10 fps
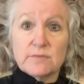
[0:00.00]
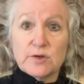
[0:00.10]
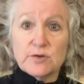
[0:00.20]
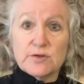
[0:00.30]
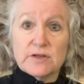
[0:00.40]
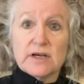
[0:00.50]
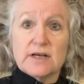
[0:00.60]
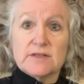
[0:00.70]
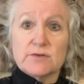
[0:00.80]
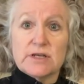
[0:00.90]
you do the
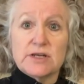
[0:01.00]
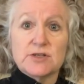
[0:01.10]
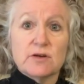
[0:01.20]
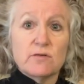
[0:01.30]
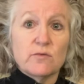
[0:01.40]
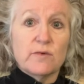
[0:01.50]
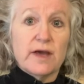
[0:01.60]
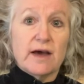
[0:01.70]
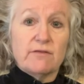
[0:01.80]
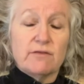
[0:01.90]
consultation, we
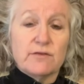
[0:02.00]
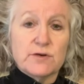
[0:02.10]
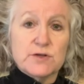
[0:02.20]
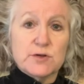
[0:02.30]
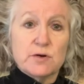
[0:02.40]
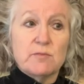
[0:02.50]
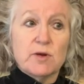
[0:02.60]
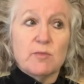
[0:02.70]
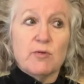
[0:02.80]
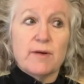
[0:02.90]
have first
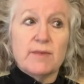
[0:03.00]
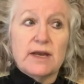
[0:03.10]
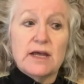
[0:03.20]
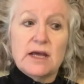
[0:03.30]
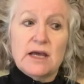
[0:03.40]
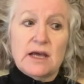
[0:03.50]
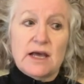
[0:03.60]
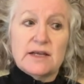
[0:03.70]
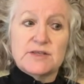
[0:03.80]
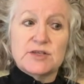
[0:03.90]
treatment appointment,
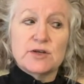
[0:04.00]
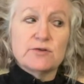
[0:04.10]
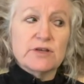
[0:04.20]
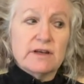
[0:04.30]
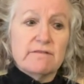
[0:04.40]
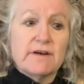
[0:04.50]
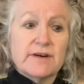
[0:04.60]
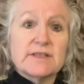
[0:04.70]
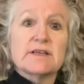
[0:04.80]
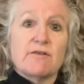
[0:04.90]
and it's usually
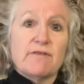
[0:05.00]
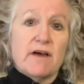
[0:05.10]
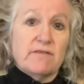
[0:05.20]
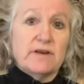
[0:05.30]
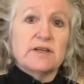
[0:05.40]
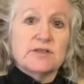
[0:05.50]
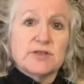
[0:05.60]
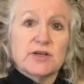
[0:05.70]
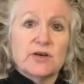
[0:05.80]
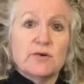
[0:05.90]
very self-evident
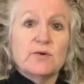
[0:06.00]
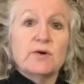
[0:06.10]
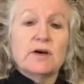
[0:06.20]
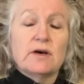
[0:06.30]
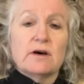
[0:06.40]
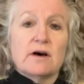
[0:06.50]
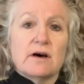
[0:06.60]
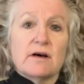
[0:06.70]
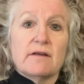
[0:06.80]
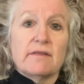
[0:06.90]
to you
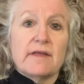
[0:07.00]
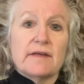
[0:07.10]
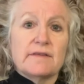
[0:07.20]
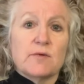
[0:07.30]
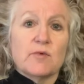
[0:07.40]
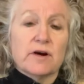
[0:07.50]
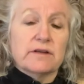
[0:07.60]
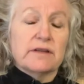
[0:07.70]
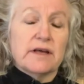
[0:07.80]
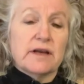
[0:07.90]
uh, that the
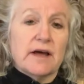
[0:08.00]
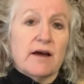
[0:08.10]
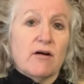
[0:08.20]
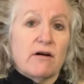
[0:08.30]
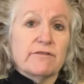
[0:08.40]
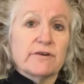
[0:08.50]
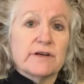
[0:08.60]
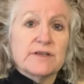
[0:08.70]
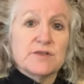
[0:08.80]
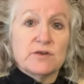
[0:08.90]
work that I offer
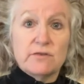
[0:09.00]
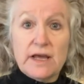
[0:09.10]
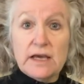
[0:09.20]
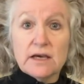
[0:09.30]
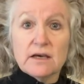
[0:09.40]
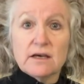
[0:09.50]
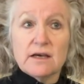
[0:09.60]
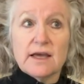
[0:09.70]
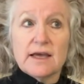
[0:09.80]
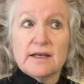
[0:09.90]
is unique
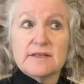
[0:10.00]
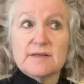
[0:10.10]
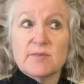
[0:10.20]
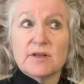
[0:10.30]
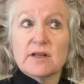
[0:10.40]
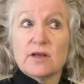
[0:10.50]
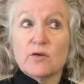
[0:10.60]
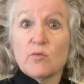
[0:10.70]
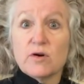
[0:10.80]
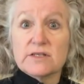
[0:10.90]
and something that
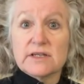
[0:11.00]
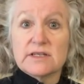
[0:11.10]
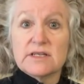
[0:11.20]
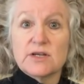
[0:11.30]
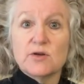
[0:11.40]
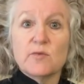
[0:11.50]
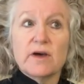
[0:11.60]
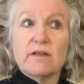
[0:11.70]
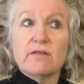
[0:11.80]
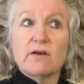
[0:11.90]
you want to continue
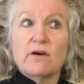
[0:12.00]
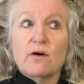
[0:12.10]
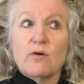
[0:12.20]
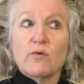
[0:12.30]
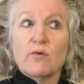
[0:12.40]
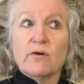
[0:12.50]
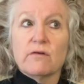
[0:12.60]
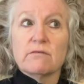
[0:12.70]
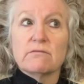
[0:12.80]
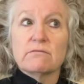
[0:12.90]
with
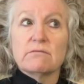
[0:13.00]
or